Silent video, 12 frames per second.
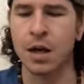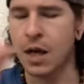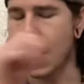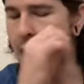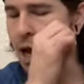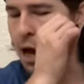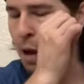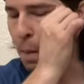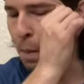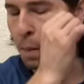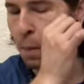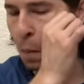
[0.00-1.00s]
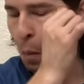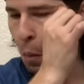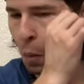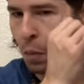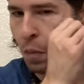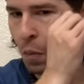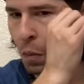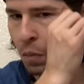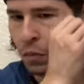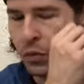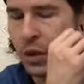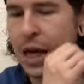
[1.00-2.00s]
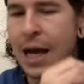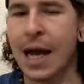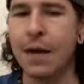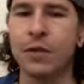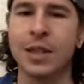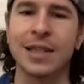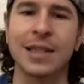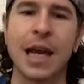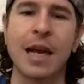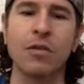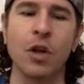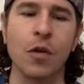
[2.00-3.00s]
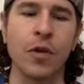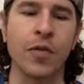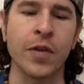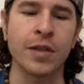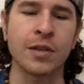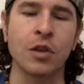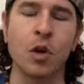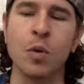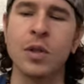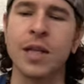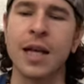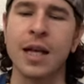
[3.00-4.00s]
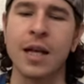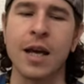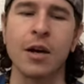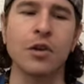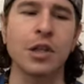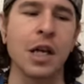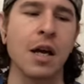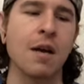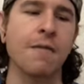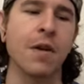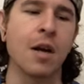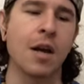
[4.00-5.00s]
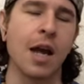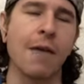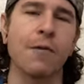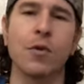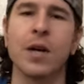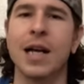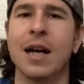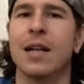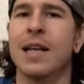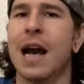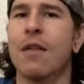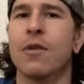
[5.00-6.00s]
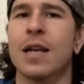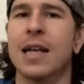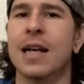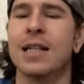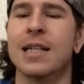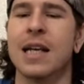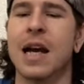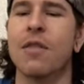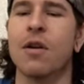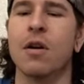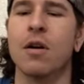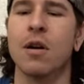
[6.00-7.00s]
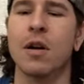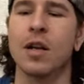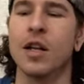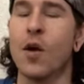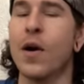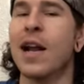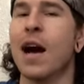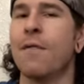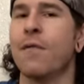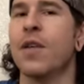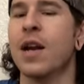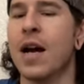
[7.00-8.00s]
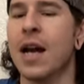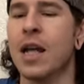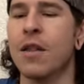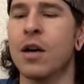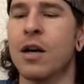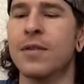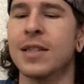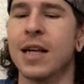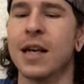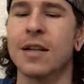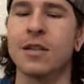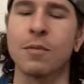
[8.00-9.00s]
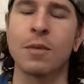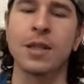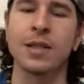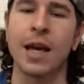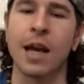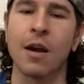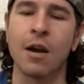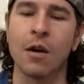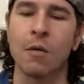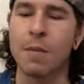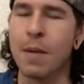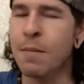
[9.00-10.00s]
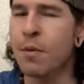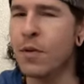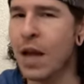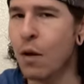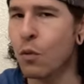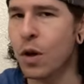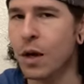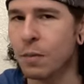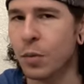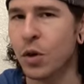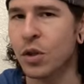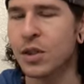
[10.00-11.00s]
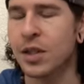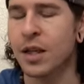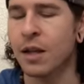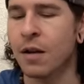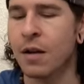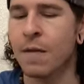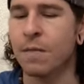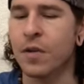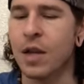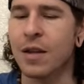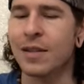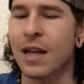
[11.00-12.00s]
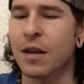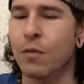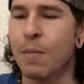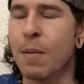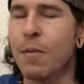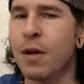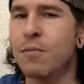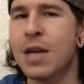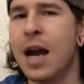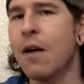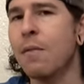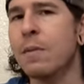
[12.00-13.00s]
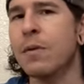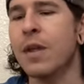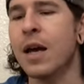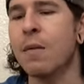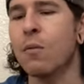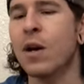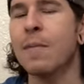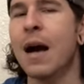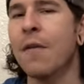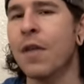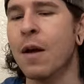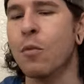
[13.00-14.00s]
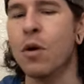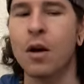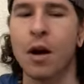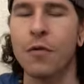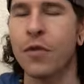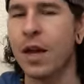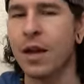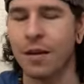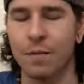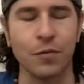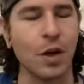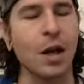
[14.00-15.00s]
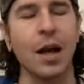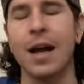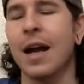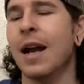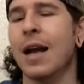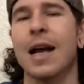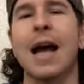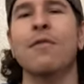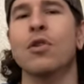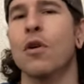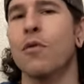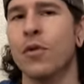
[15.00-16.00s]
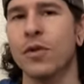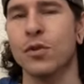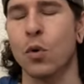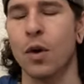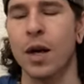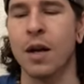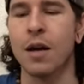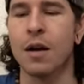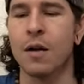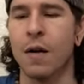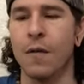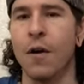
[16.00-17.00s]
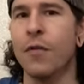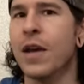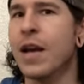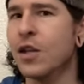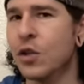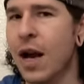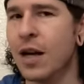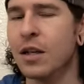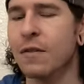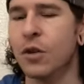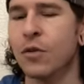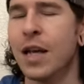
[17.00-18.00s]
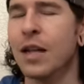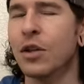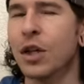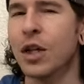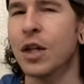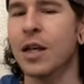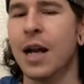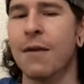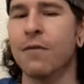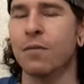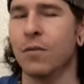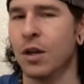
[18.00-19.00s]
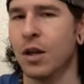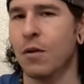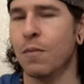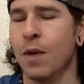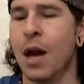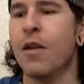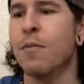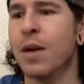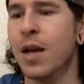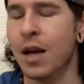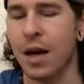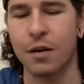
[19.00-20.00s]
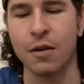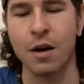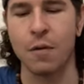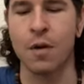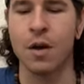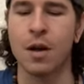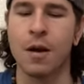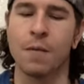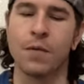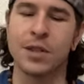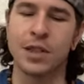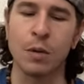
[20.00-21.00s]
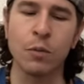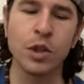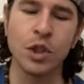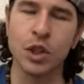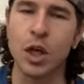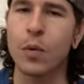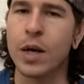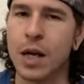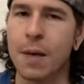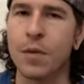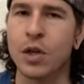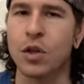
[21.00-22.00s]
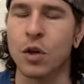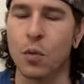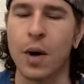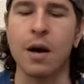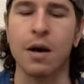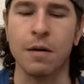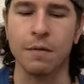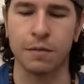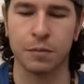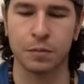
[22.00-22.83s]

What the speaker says: I have to say it though, this is almost like an energy of everyone kind of gathering and getting together, going out for the night, and then all of a sudden it's almost like, remember that one person? And it's like, remember them? Yeah, I remember them. What about them? Well, aren't they, I have to go through the story. Aren't they attractive? Don't they look good? Have, you know, how they been? I don't know. Someone's showing up that you're aware of.